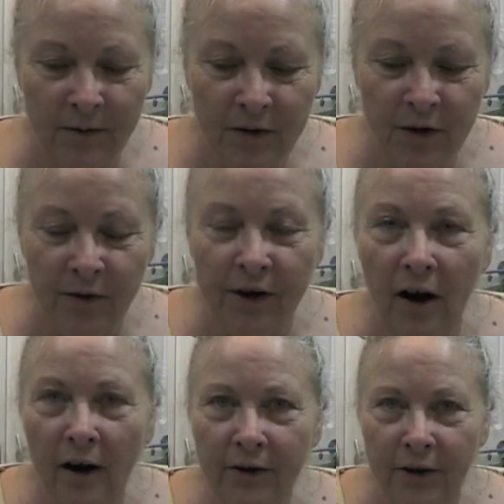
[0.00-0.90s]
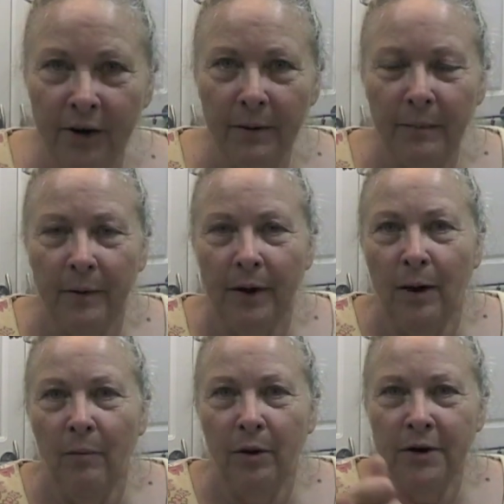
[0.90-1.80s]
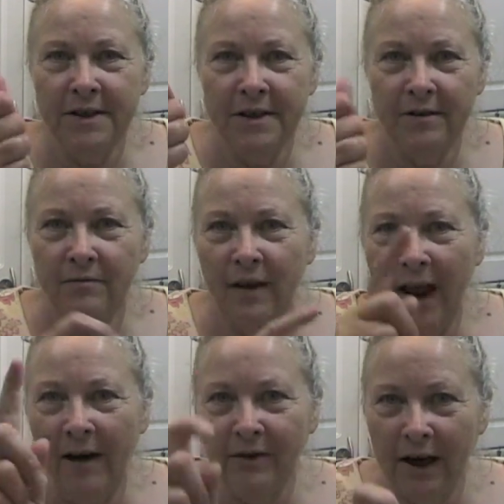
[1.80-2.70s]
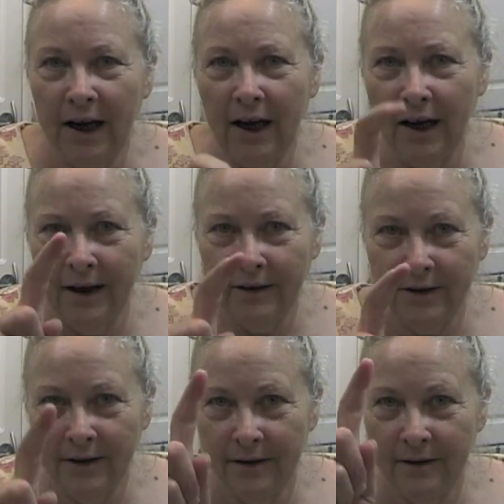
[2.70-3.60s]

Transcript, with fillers: So the doctor puts, they have to cut,